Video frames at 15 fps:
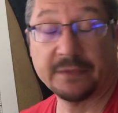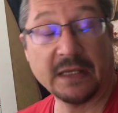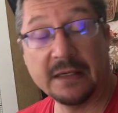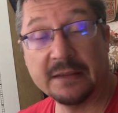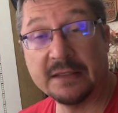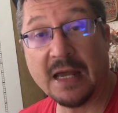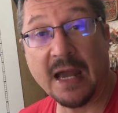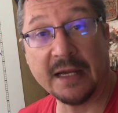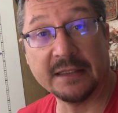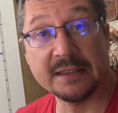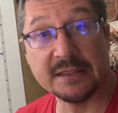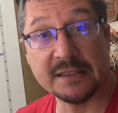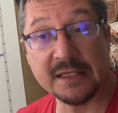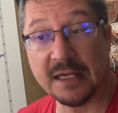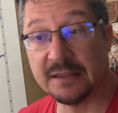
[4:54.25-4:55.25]
9
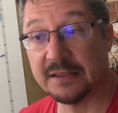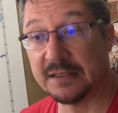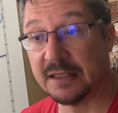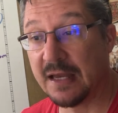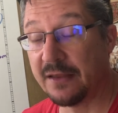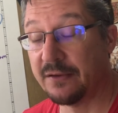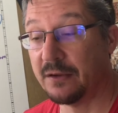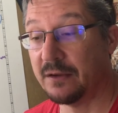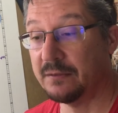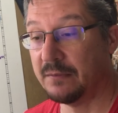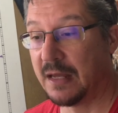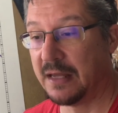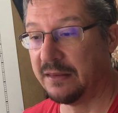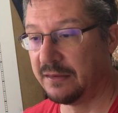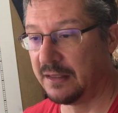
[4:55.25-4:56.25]
and 10 together, and
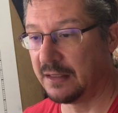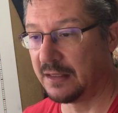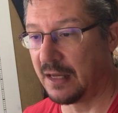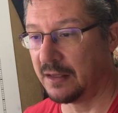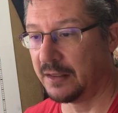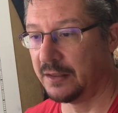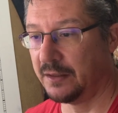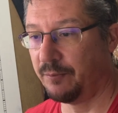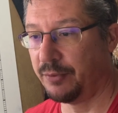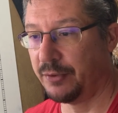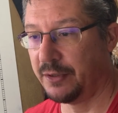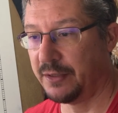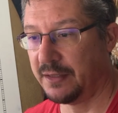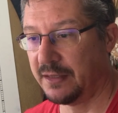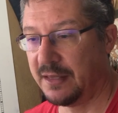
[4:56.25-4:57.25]
I think I'm going to
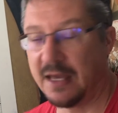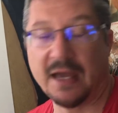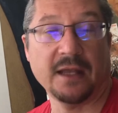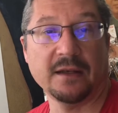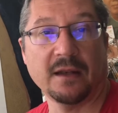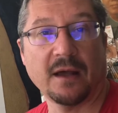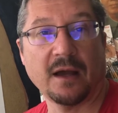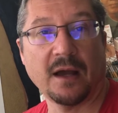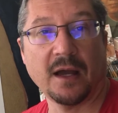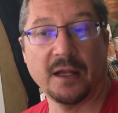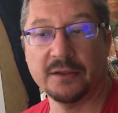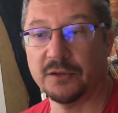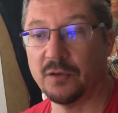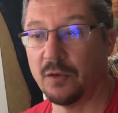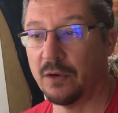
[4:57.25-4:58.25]
put that
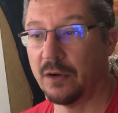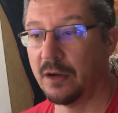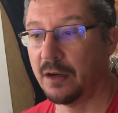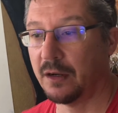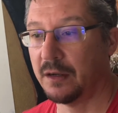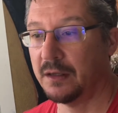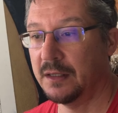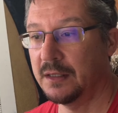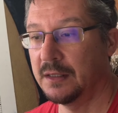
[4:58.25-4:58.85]
on your,